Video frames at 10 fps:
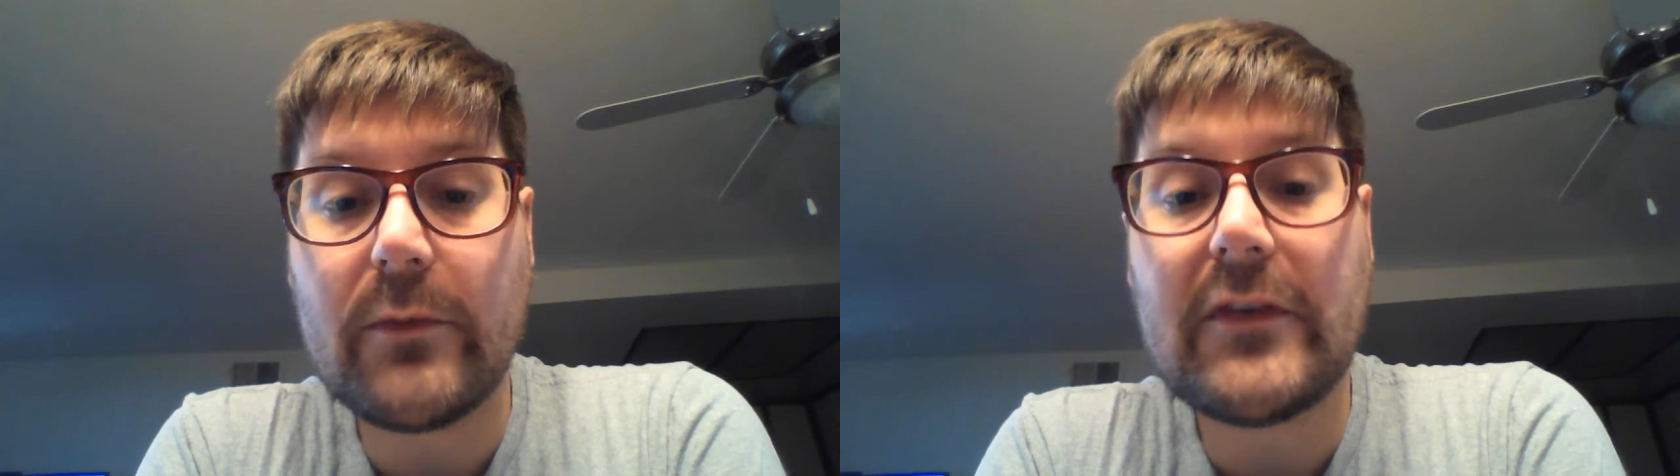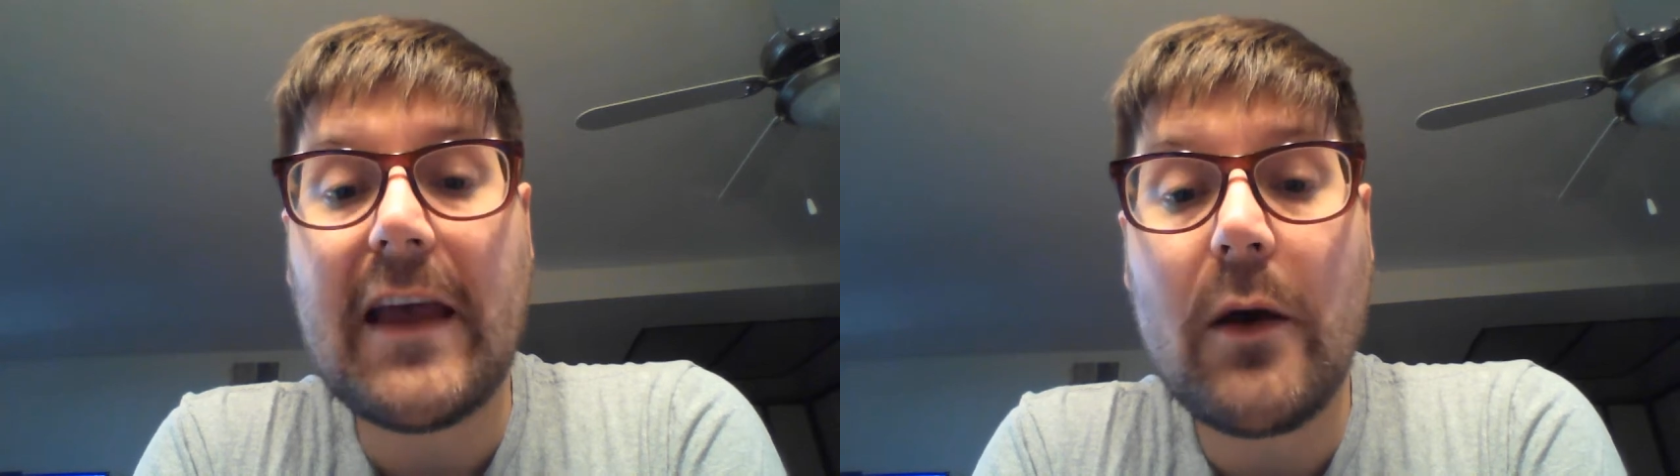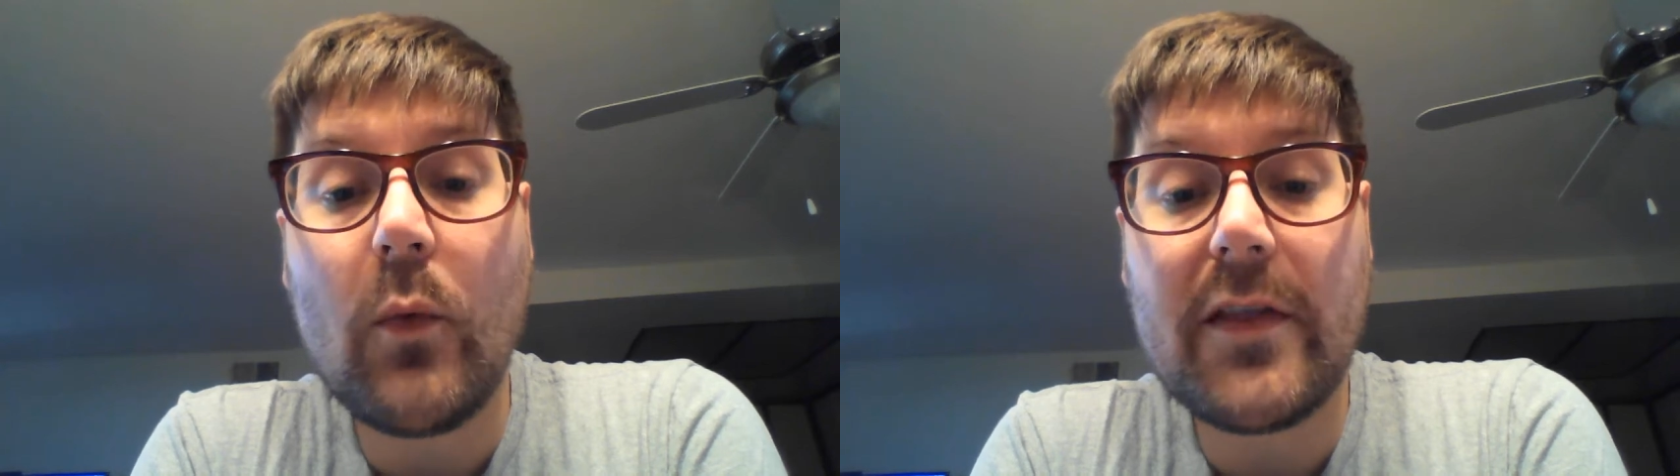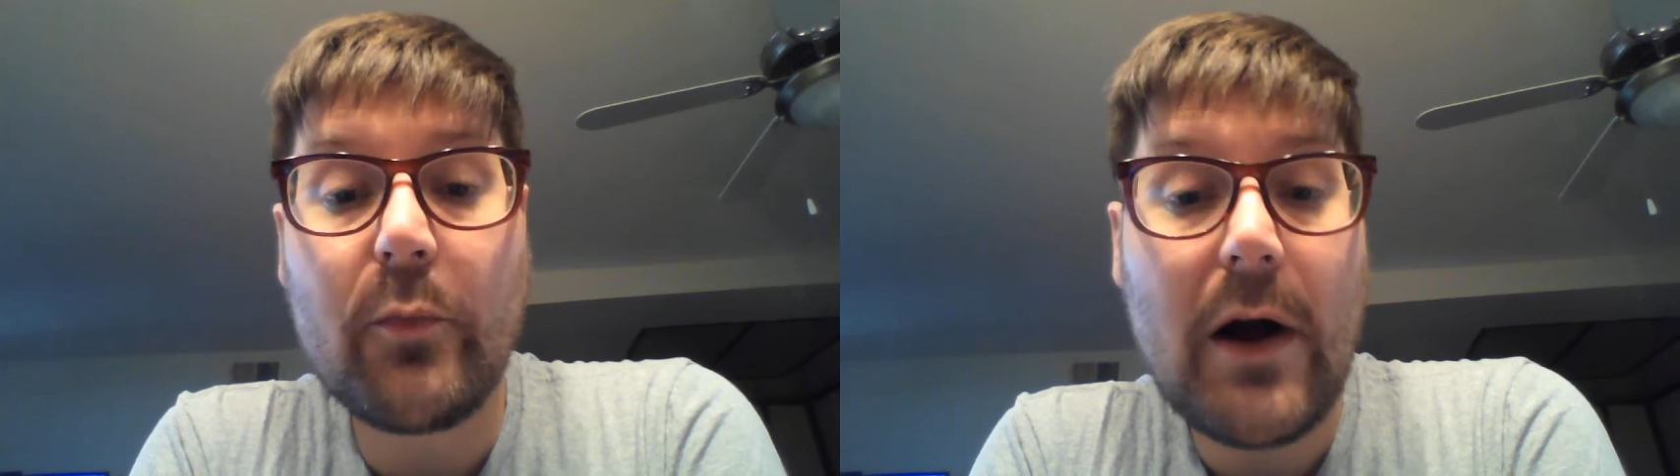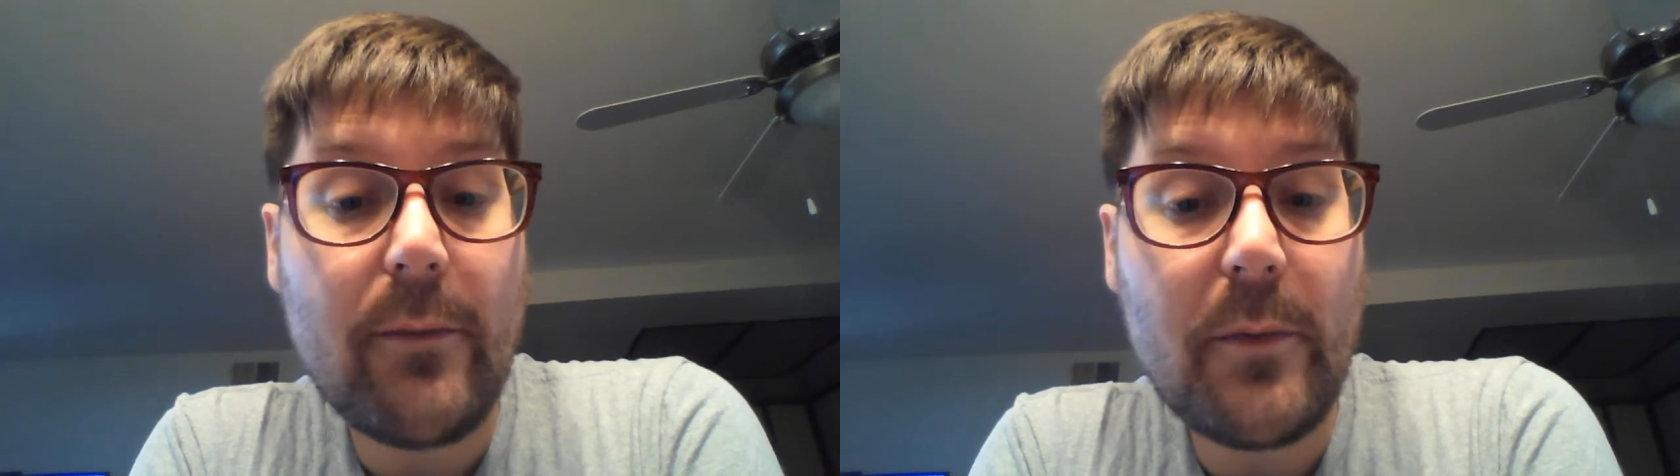saying what the
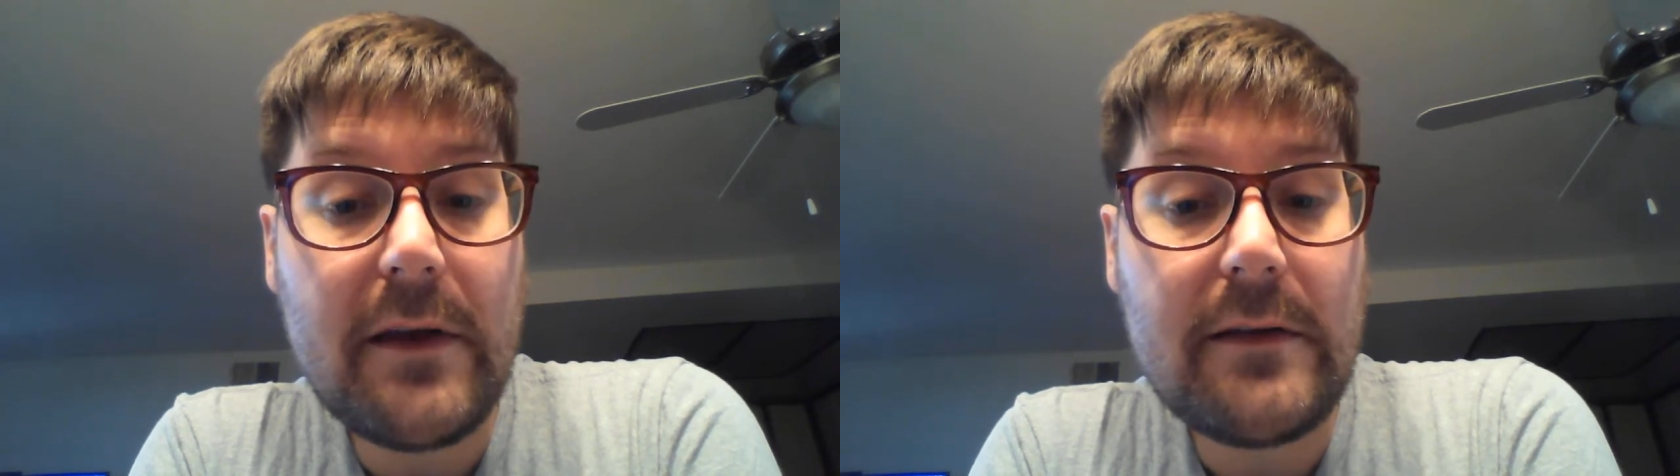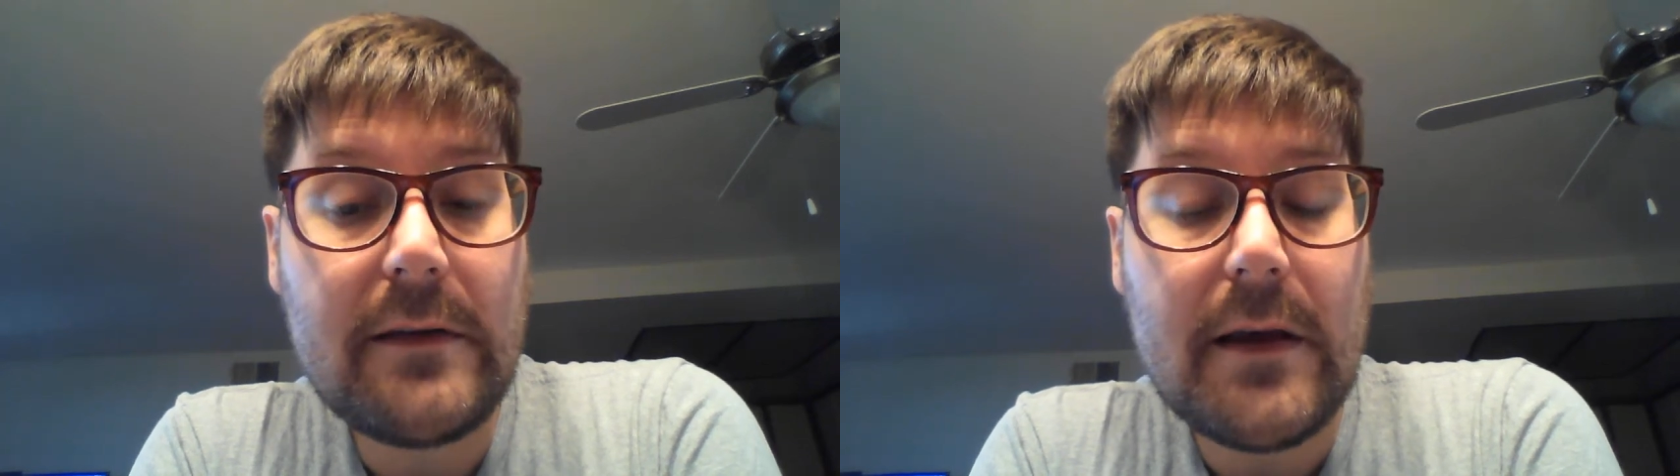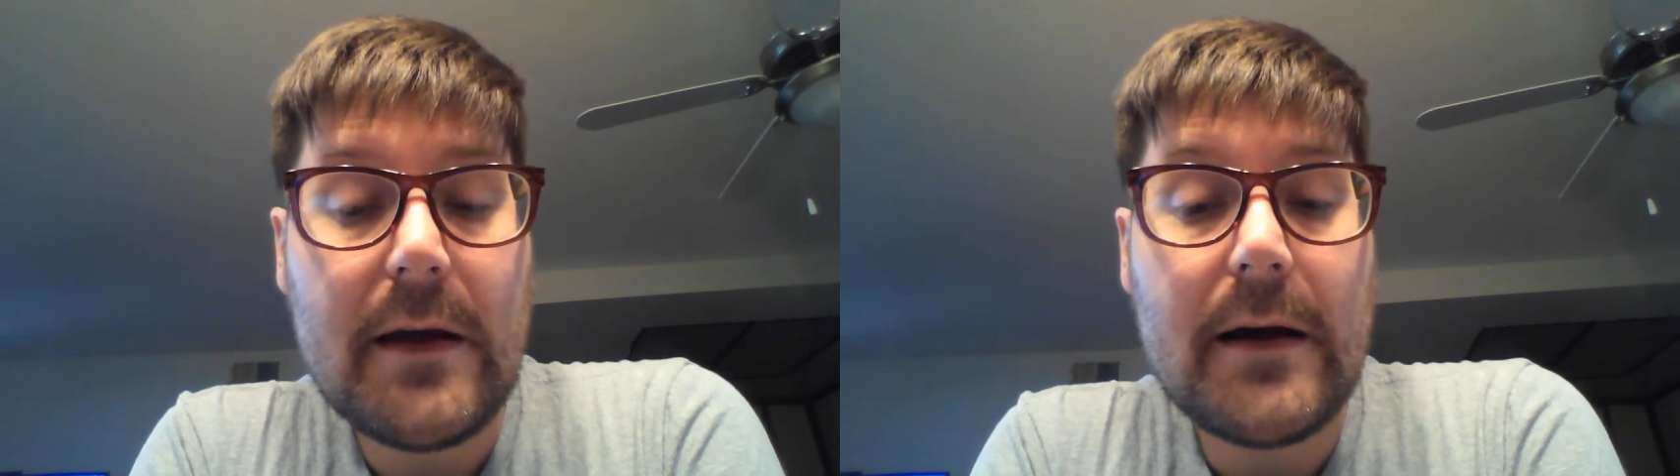problem is,